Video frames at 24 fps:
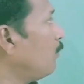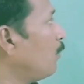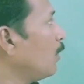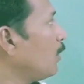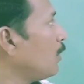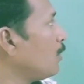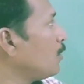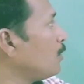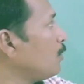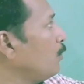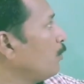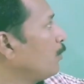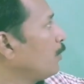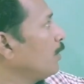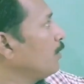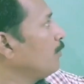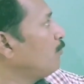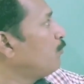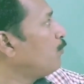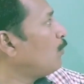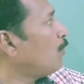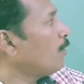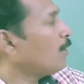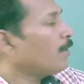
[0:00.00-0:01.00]
what is
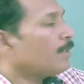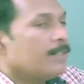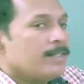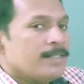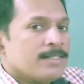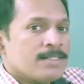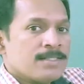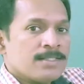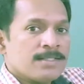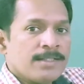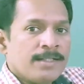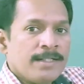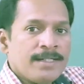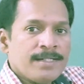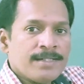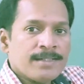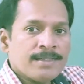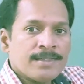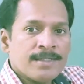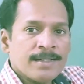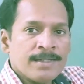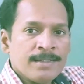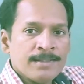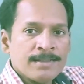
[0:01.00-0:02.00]
looking for is
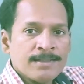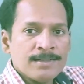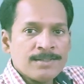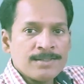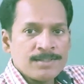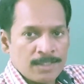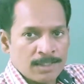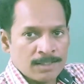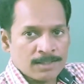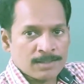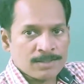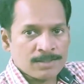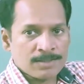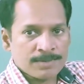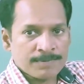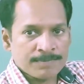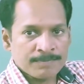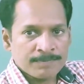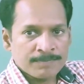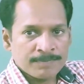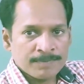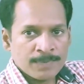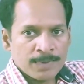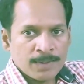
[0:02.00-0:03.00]
greater than
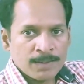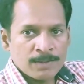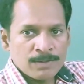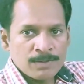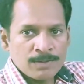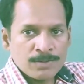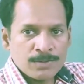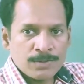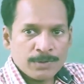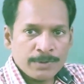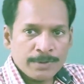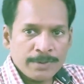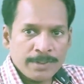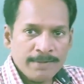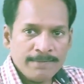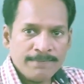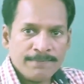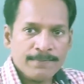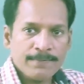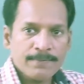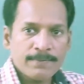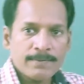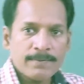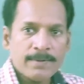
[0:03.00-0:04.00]
6. So
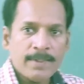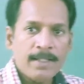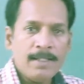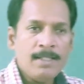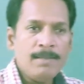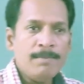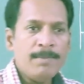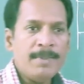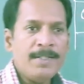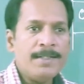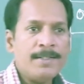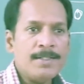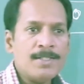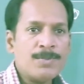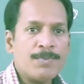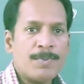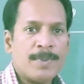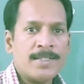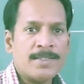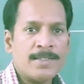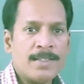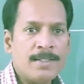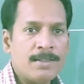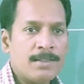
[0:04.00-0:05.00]
if the element is
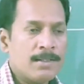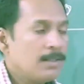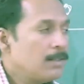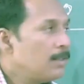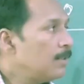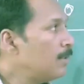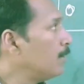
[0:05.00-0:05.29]
present,